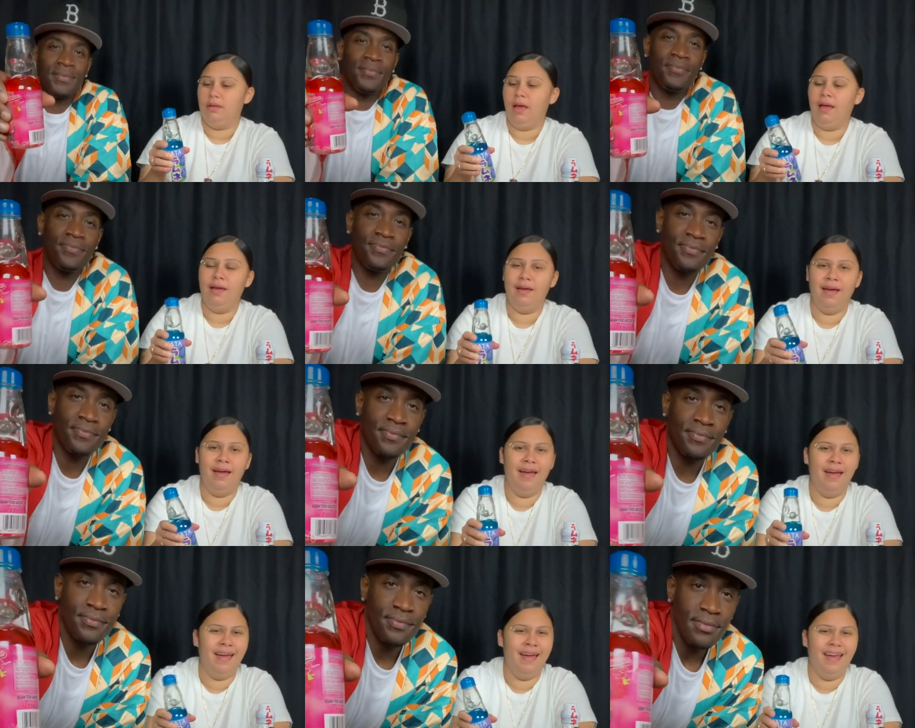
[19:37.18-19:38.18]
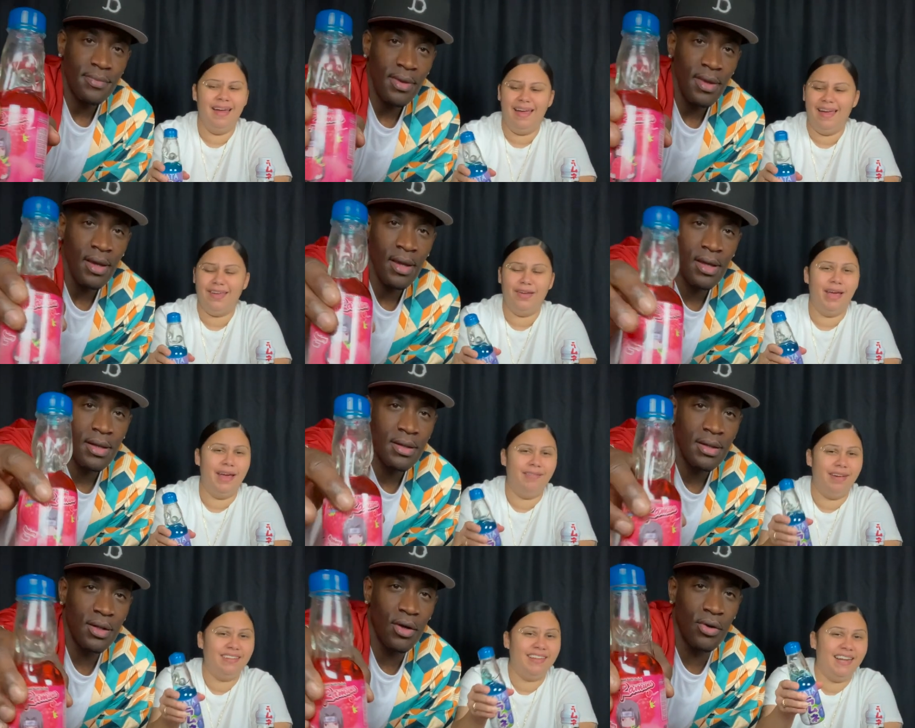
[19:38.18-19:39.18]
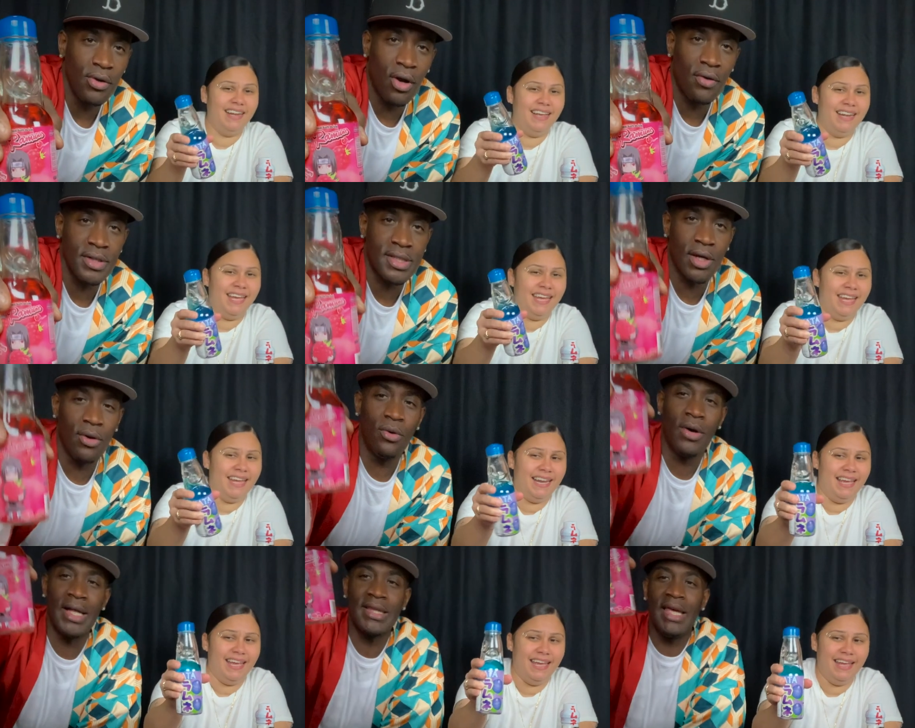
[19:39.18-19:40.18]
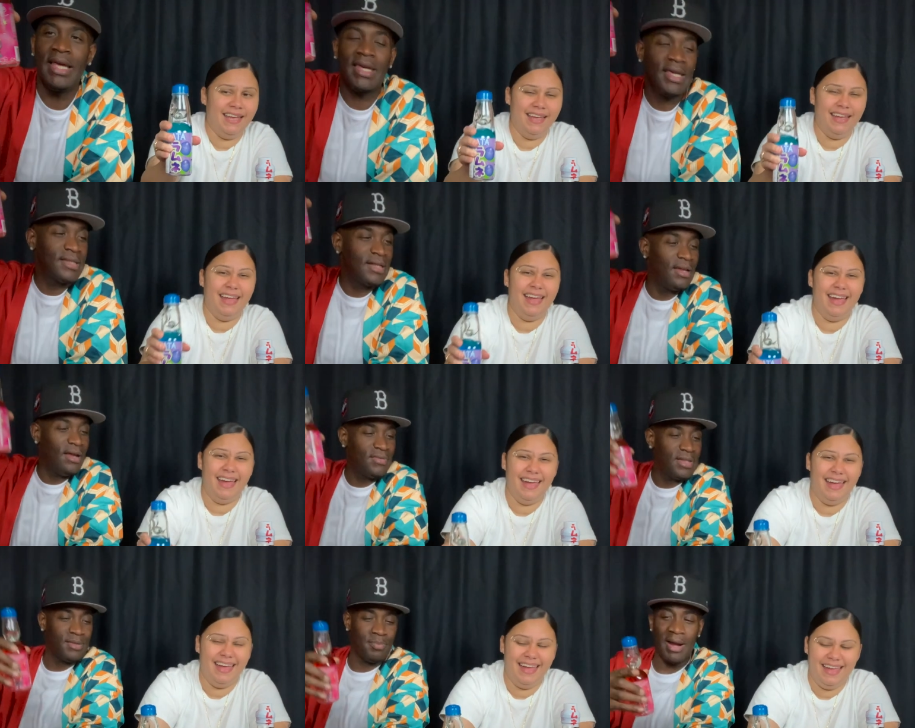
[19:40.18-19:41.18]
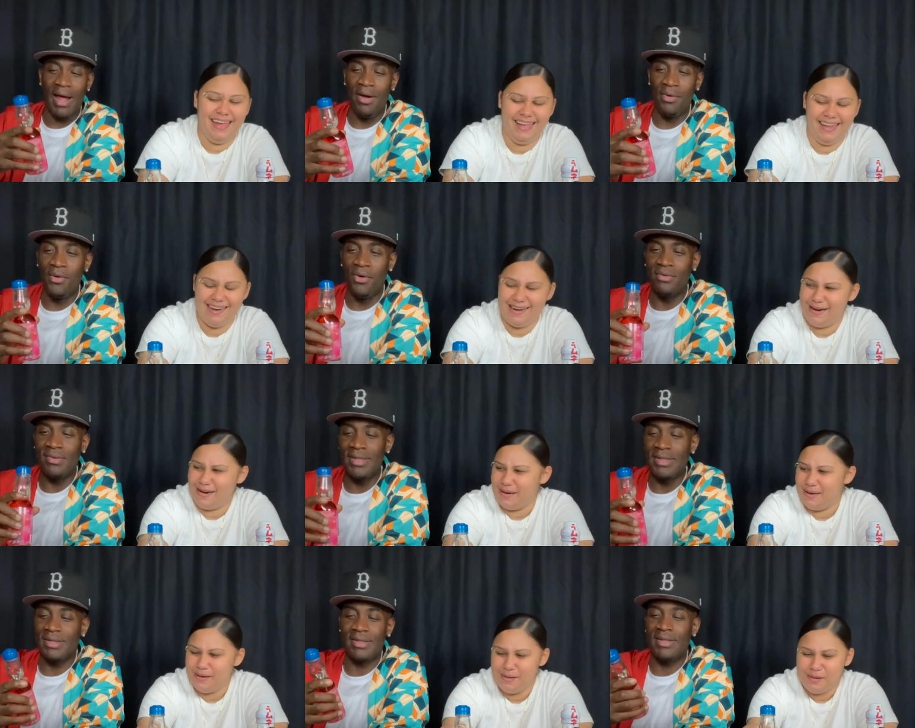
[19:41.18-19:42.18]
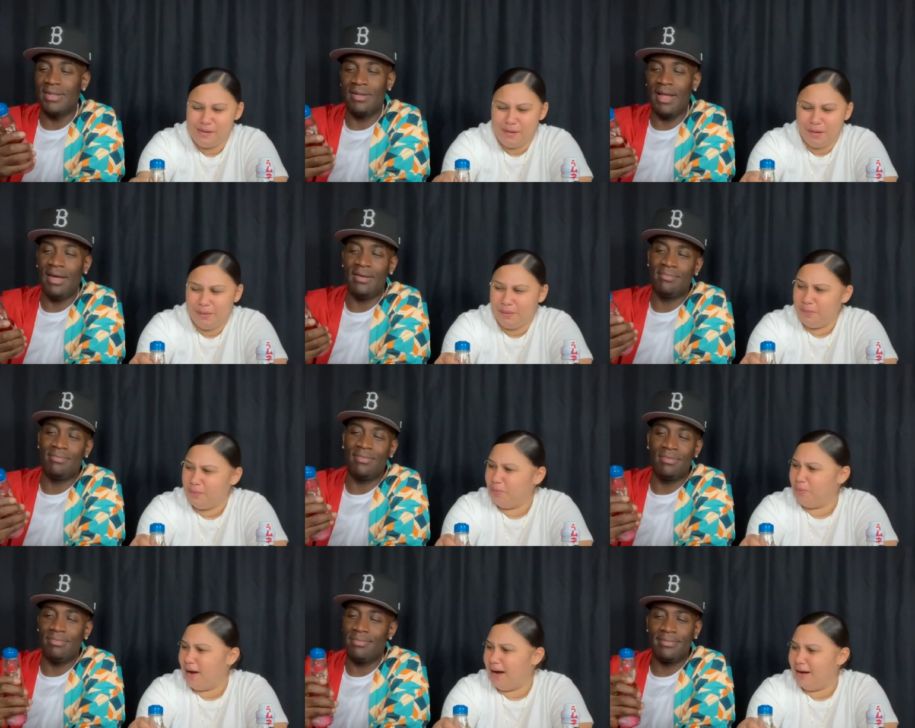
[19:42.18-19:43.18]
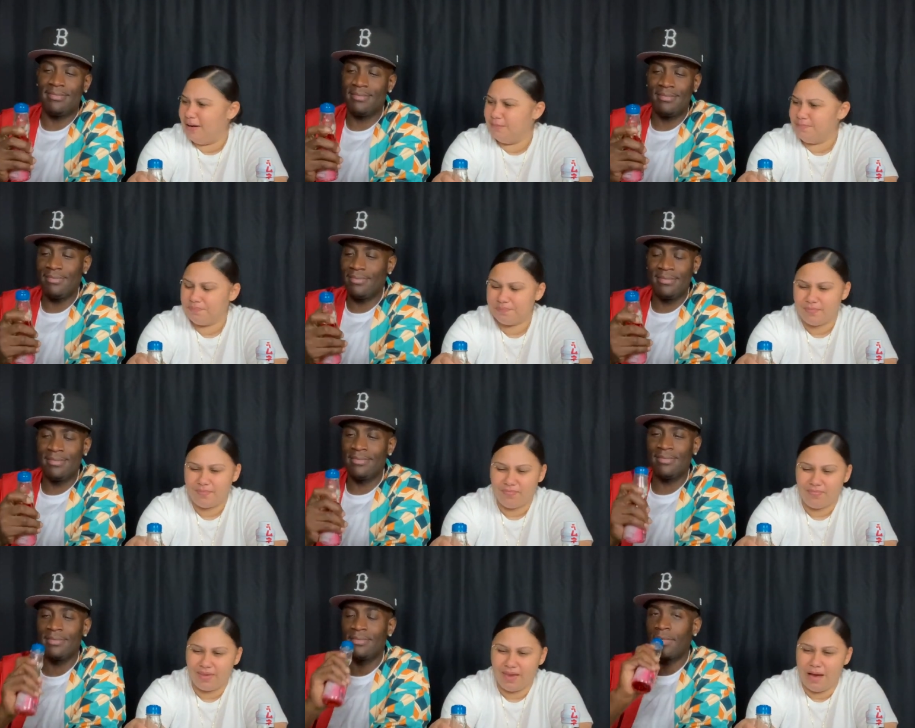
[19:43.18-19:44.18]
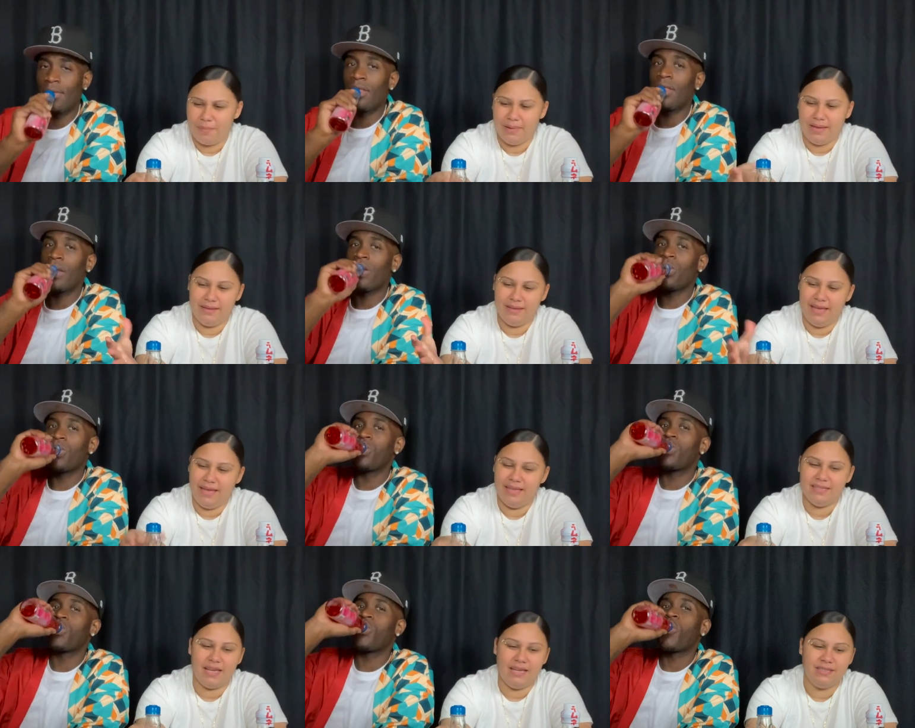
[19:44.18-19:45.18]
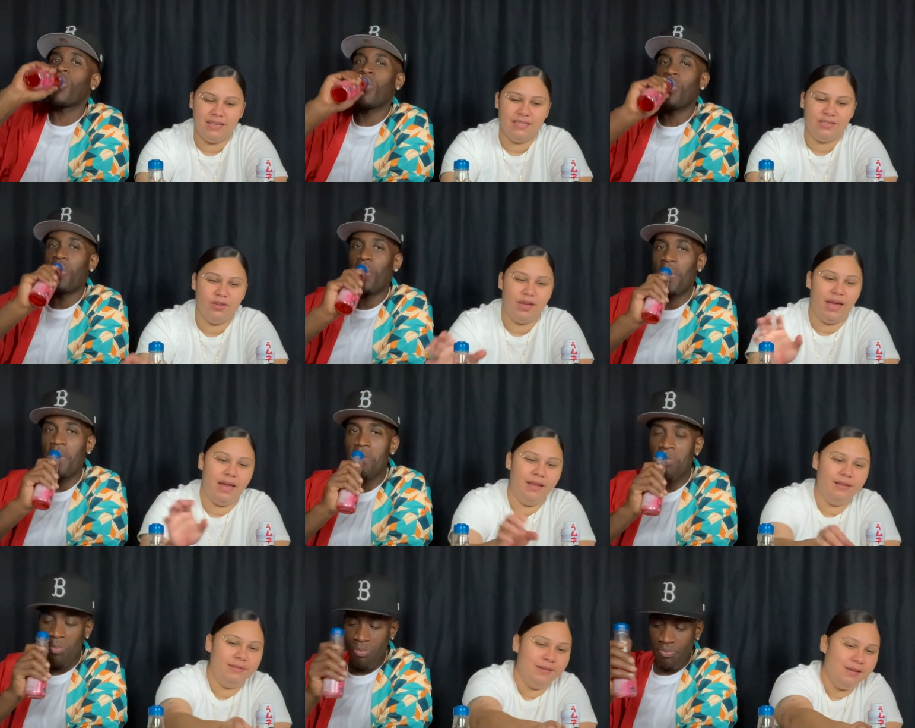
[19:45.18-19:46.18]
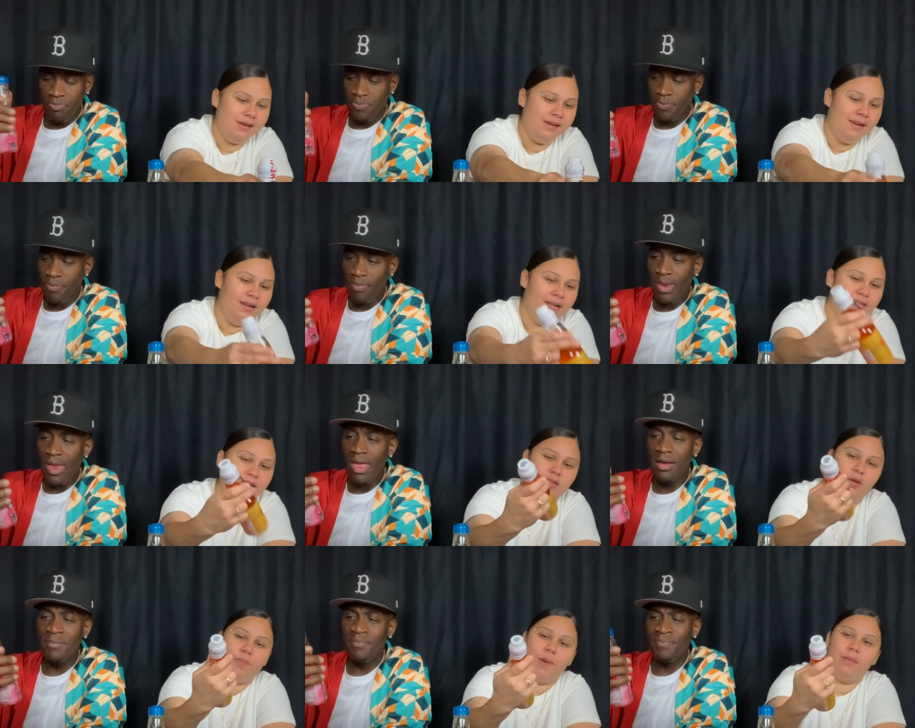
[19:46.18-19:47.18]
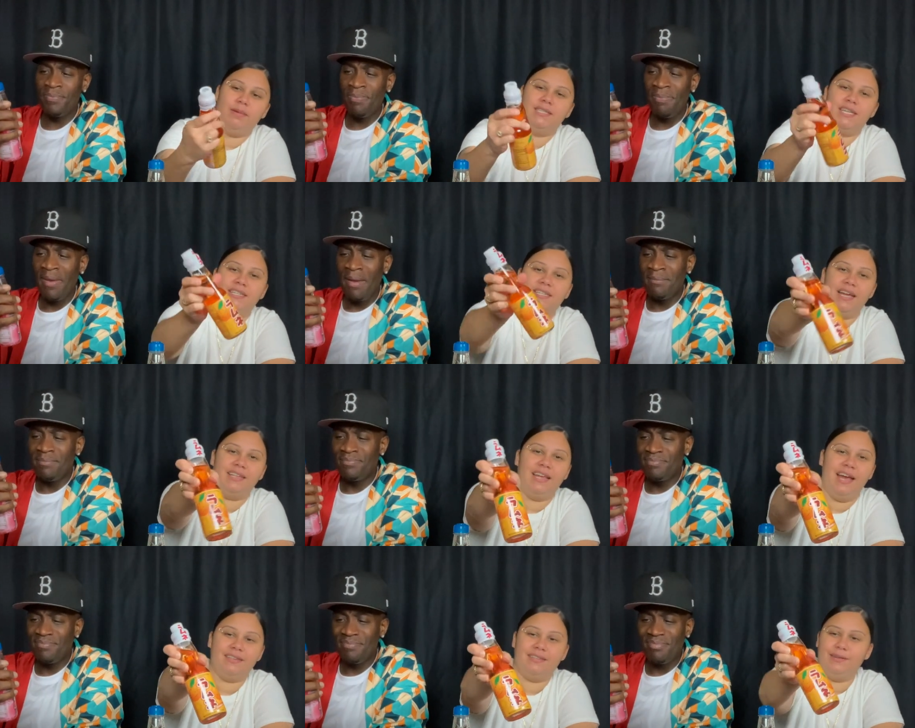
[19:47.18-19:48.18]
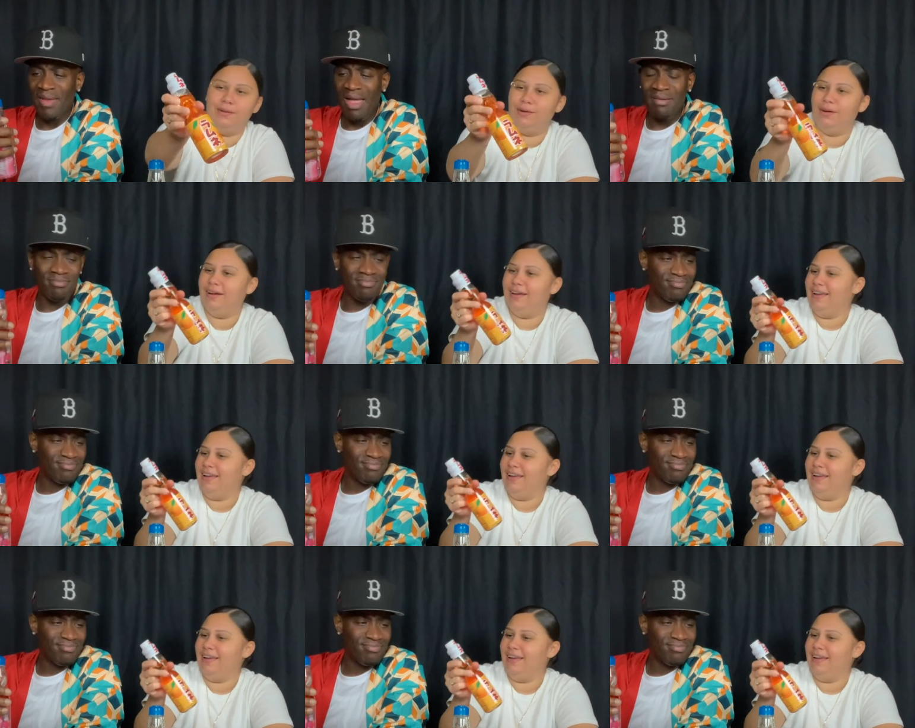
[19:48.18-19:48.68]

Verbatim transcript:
Speaker 1: You hear it? Little Naruto. I think kids will love this, but I don't know. This is like...
Speaker 2: Wow. I mean, it's okay. This one probably tastes like that, too.